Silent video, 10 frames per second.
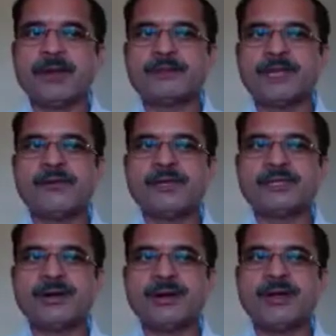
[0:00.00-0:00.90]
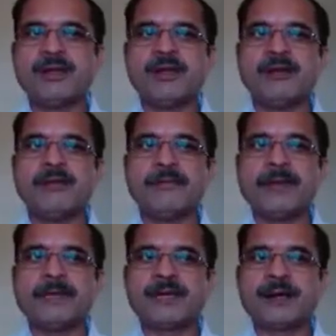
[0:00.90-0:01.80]
So in medical
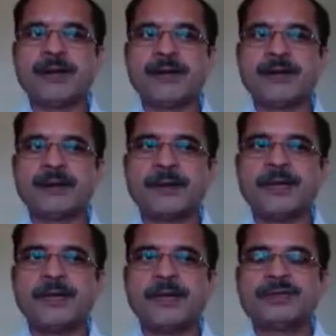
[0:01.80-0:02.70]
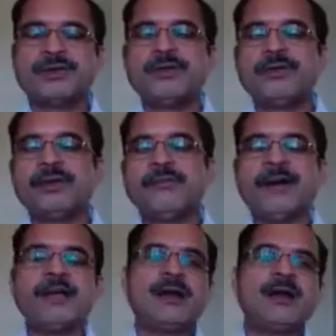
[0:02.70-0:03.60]
terminology, it is called as subject.
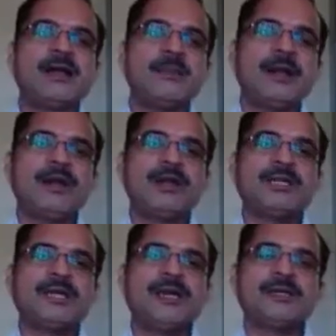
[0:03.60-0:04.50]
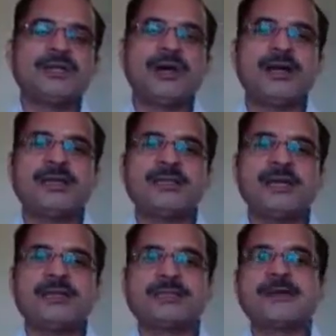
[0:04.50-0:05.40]
So the subject should
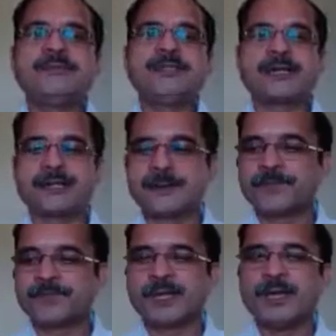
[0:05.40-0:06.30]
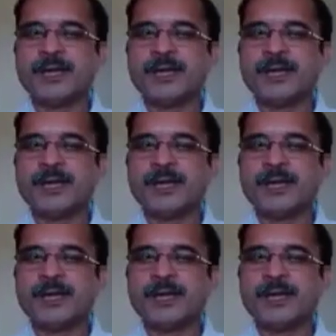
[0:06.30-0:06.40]
be compatible.